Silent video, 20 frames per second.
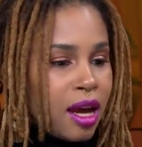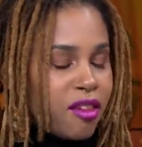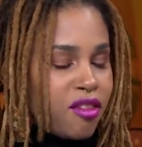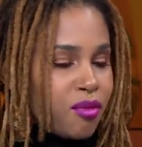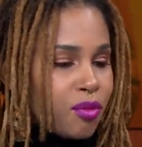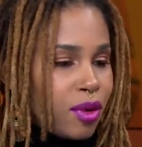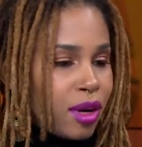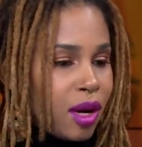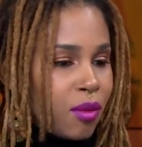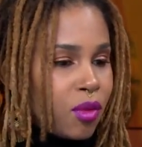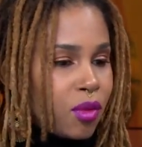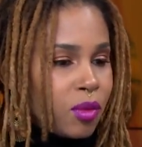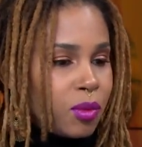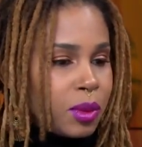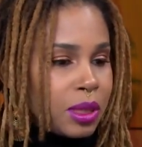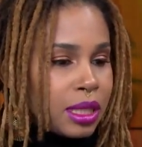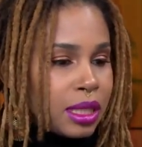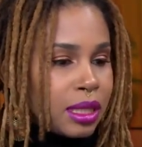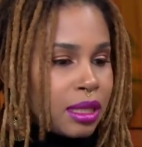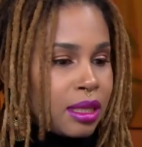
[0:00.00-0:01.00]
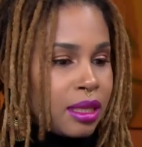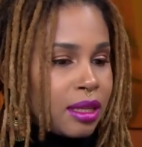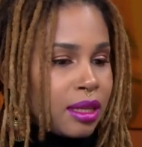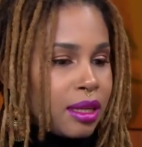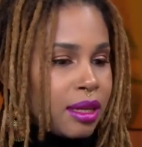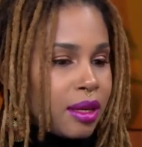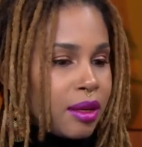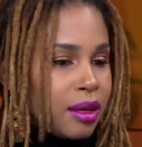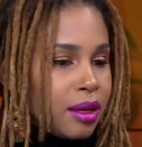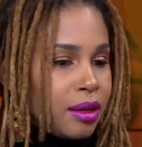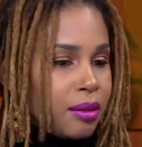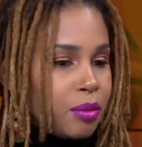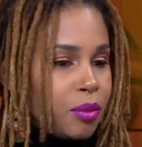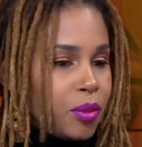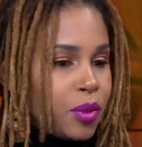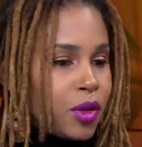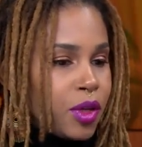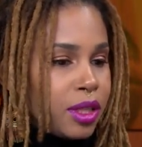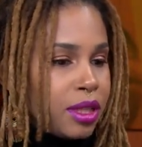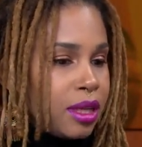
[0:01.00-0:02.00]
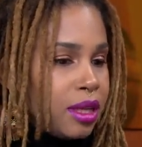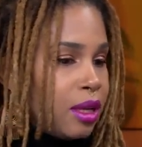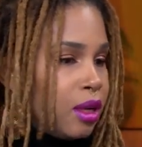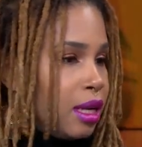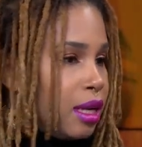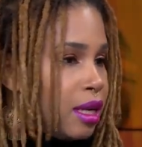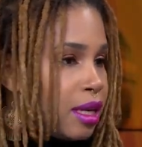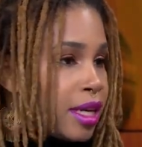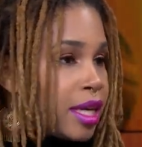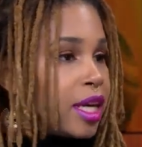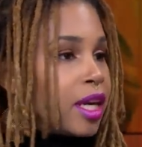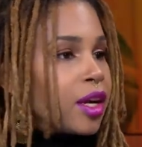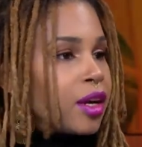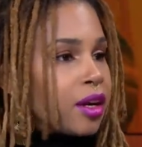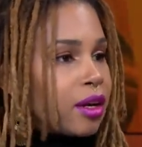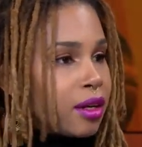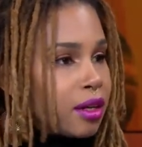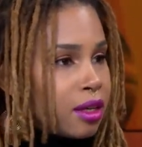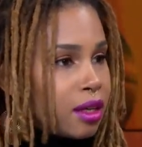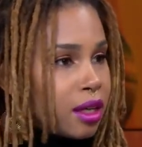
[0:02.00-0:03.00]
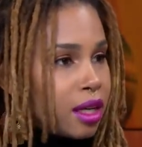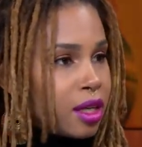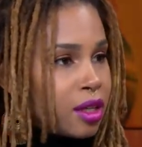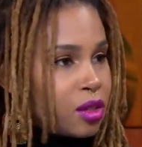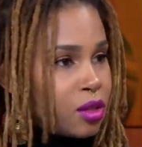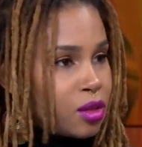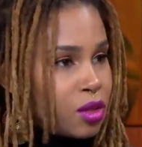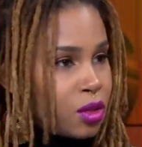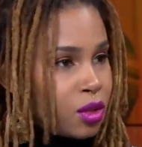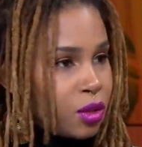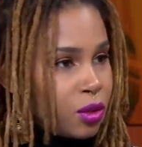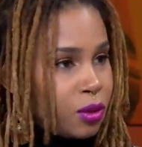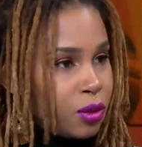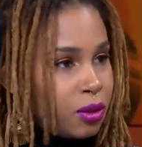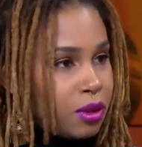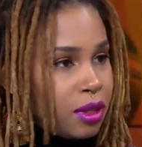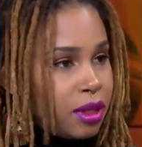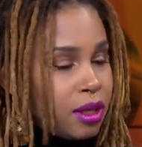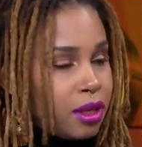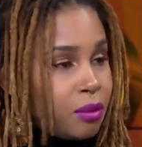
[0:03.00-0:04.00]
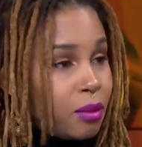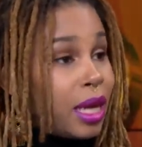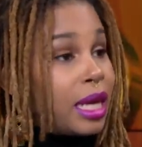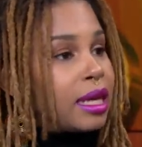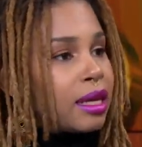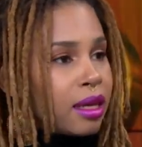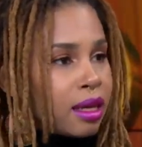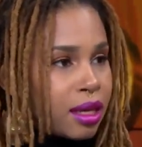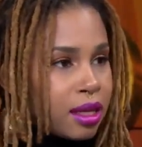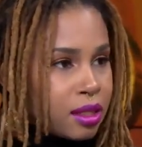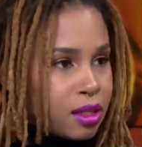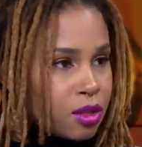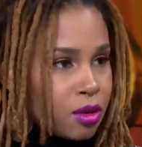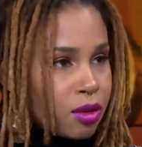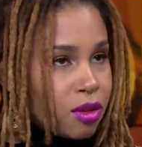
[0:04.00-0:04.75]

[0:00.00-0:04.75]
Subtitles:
I've probably put a year into making it.